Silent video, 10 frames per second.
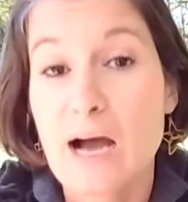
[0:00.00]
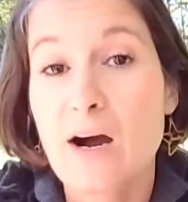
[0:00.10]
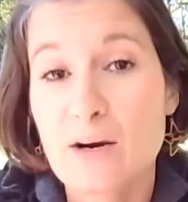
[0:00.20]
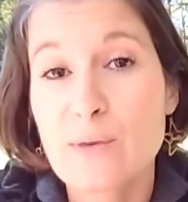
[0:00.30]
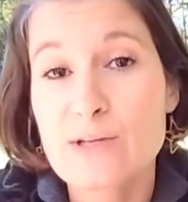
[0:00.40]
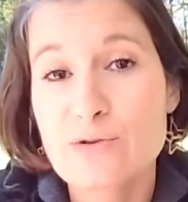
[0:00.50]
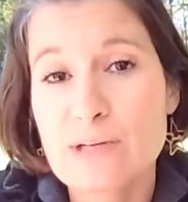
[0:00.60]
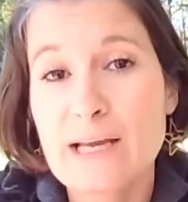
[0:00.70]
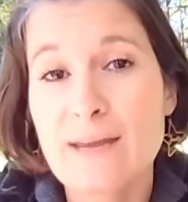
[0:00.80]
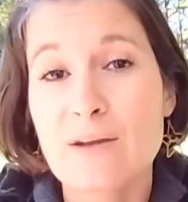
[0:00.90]
Are we
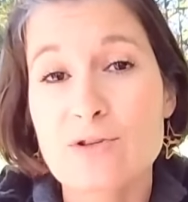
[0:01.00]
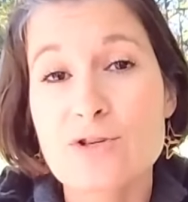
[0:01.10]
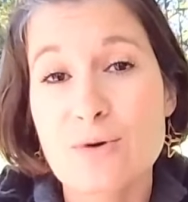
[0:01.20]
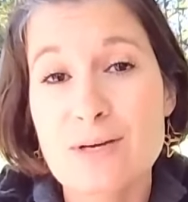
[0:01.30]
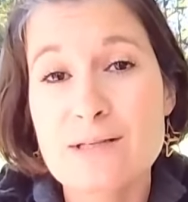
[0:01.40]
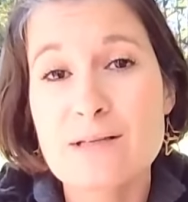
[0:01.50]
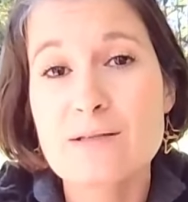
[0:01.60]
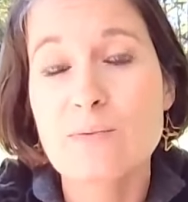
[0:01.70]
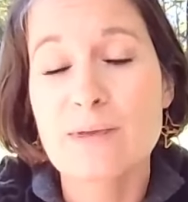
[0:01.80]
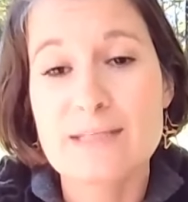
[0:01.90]
treating their choices
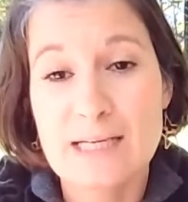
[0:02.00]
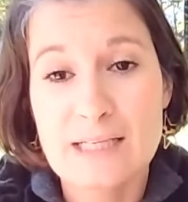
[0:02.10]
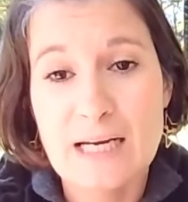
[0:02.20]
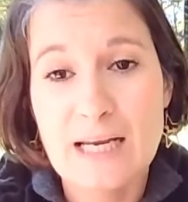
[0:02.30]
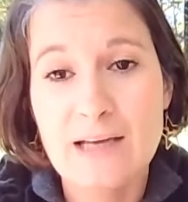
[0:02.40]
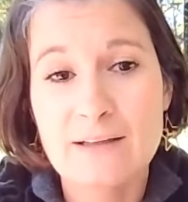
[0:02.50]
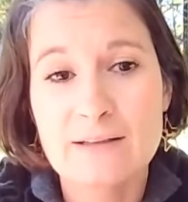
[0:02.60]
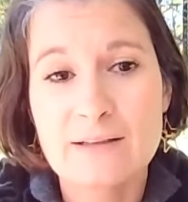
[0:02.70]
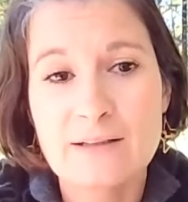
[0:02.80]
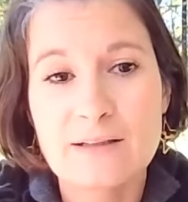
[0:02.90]
with dignity?
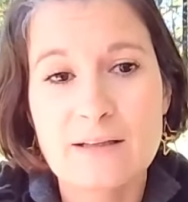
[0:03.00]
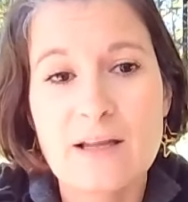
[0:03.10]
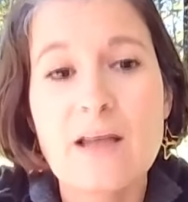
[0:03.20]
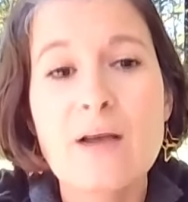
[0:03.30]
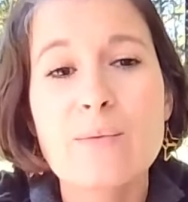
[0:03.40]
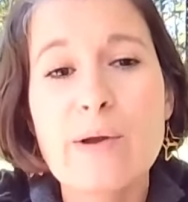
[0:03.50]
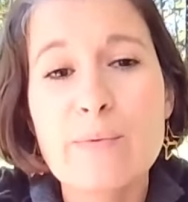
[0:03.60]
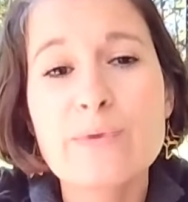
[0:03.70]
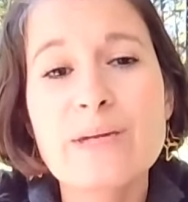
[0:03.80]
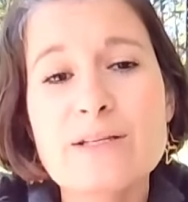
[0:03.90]
We
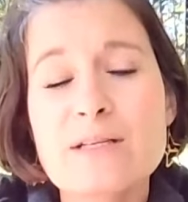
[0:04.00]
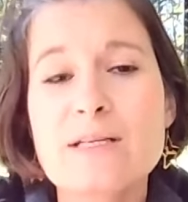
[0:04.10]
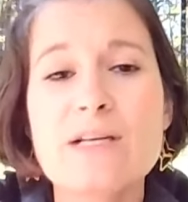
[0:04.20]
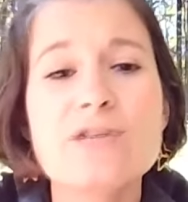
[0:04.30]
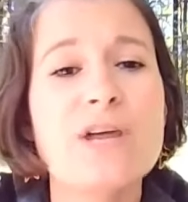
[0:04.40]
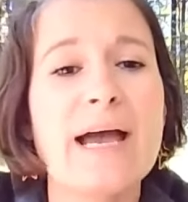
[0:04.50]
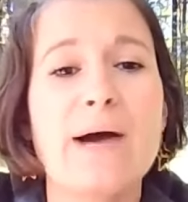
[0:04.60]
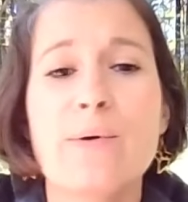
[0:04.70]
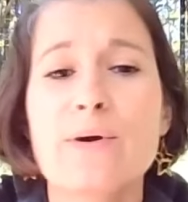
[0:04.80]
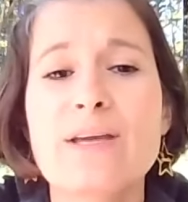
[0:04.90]
will need to teach
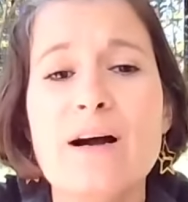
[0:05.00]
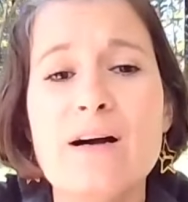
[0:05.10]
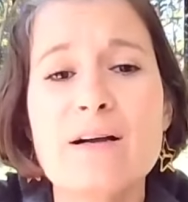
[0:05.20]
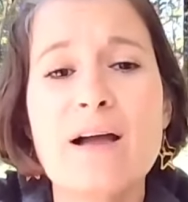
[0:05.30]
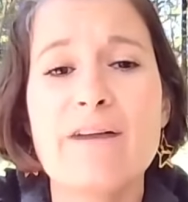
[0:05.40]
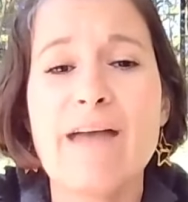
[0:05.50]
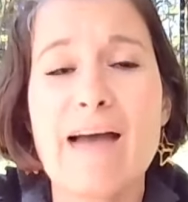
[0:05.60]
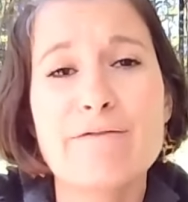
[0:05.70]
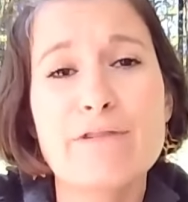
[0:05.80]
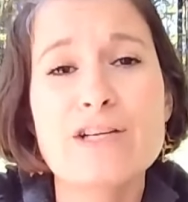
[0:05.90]
our young of
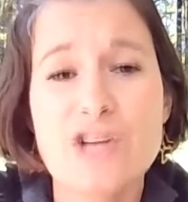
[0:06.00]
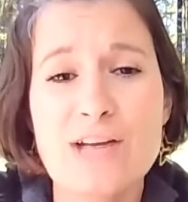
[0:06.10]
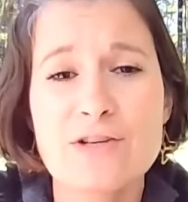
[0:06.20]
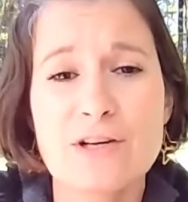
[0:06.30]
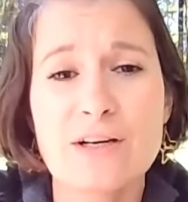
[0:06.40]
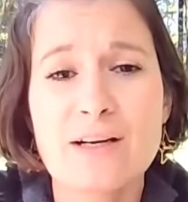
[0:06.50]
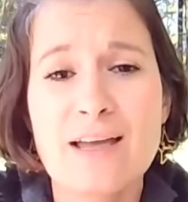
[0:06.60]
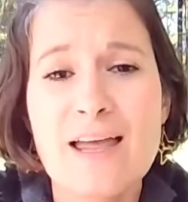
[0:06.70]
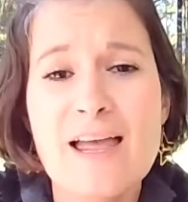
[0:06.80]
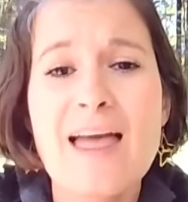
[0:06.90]
every gender
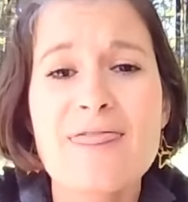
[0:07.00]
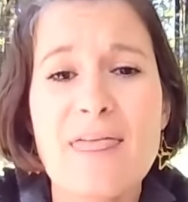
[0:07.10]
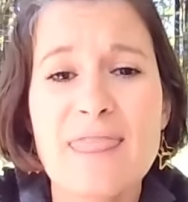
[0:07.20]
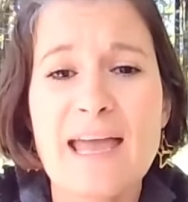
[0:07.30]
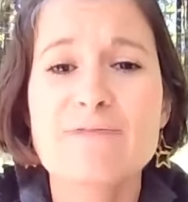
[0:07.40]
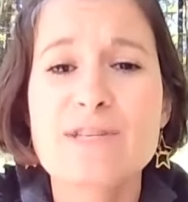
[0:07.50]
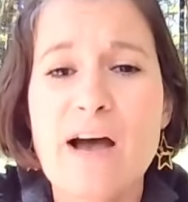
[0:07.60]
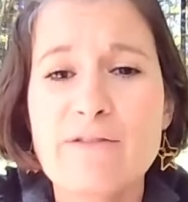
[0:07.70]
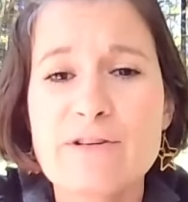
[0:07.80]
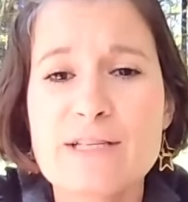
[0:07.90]
that they have
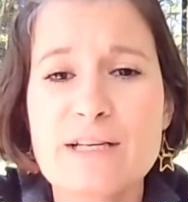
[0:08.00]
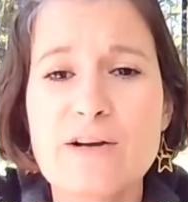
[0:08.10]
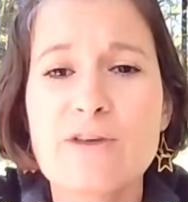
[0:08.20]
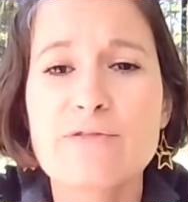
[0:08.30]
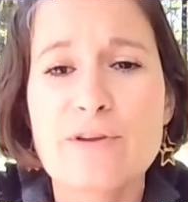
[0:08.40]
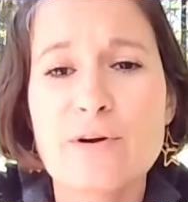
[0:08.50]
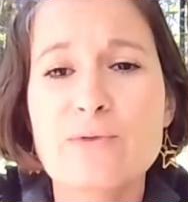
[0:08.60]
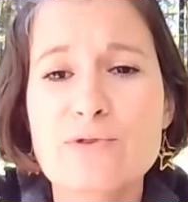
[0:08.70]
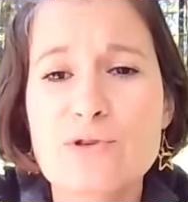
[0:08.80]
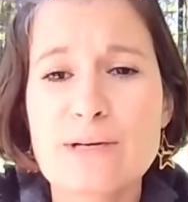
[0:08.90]
sovereignty over their
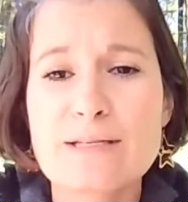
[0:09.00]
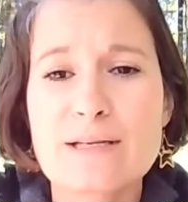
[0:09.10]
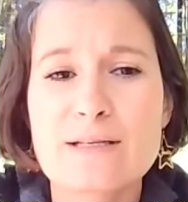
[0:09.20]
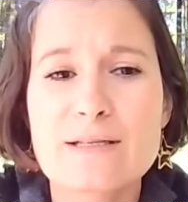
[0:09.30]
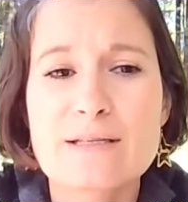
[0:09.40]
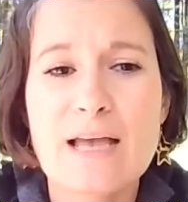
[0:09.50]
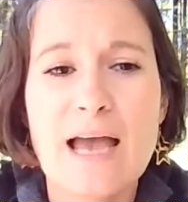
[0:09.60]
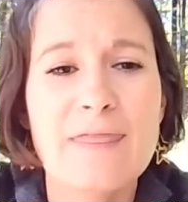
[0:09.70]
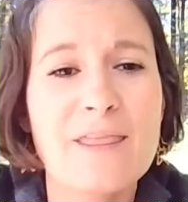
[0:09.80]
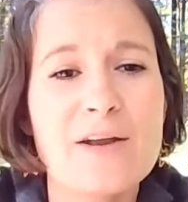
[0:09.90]
own choices
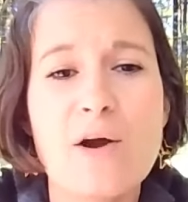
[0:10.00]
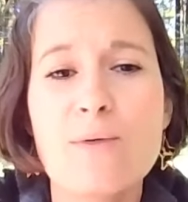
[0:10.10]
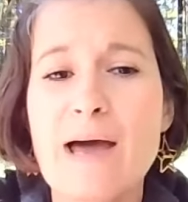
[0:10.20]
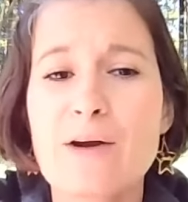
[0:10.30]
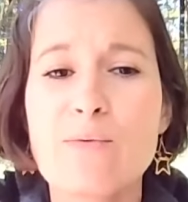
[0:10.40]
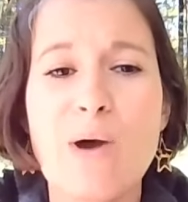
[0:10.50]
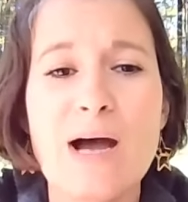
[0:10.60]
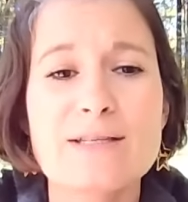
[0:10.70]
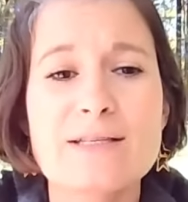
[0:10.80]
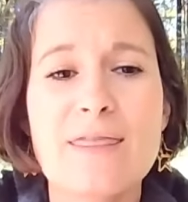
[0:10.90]
and that no matter
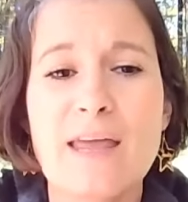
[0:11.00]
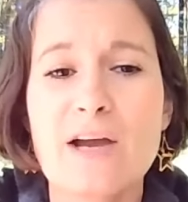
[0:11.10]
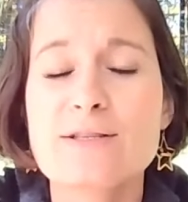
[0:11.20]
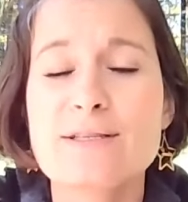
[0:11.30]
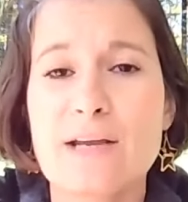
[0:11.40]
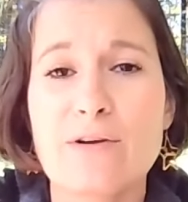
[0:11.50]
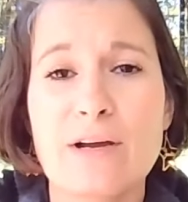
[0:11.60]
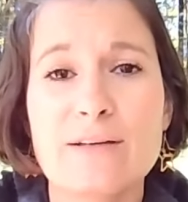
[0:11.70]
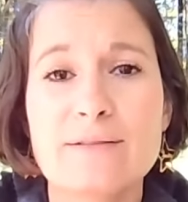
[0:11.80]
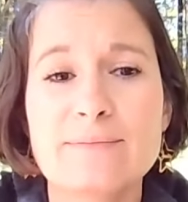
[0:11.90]
what, they are
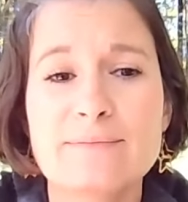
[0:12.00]
sacred.